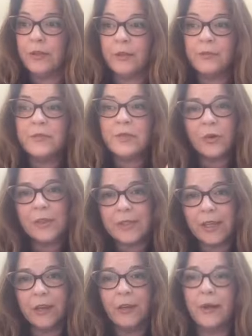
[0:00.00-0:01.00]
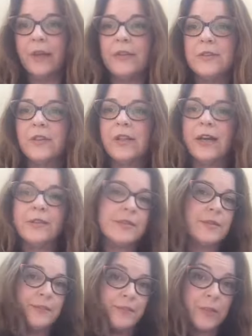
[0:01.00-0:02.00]
And I'm so excited about this
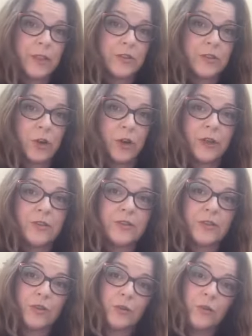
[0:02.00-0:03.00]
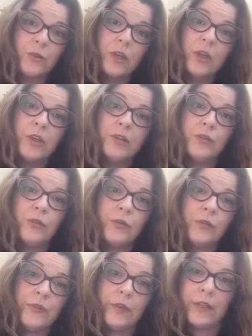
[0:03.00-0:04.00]
class. It's starting soon. So if
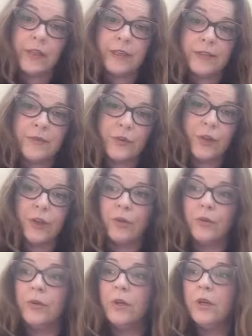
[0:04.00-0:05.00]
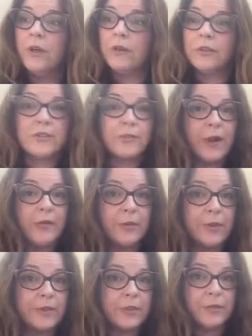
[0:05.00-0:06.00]
you feel like it's for you, just
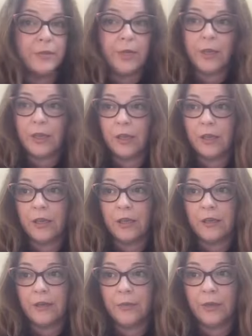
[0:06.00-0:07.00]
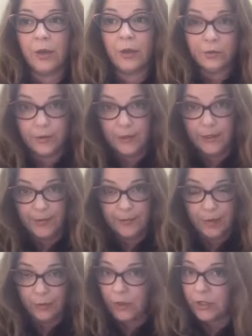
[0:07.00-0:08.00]
private message me and let me know.
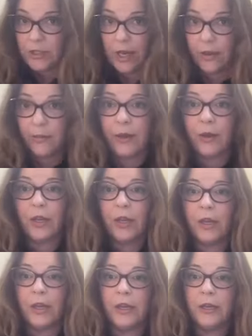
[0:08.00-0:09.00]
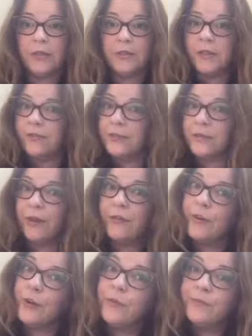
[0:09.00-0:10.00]
Then we can chat about it and see if it's right
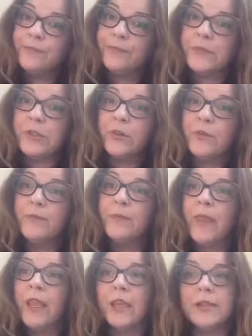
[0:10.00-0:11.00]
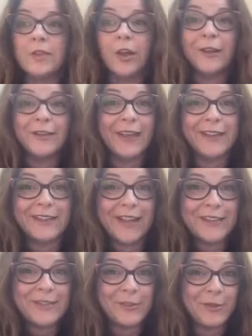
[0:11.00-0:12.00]
for you too. It's an online
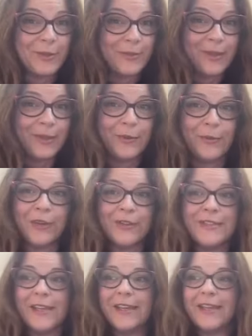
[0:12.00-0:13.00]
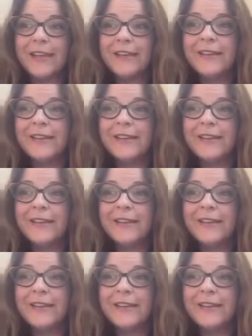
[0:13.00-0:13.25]
class, so you can be anywhere and take it.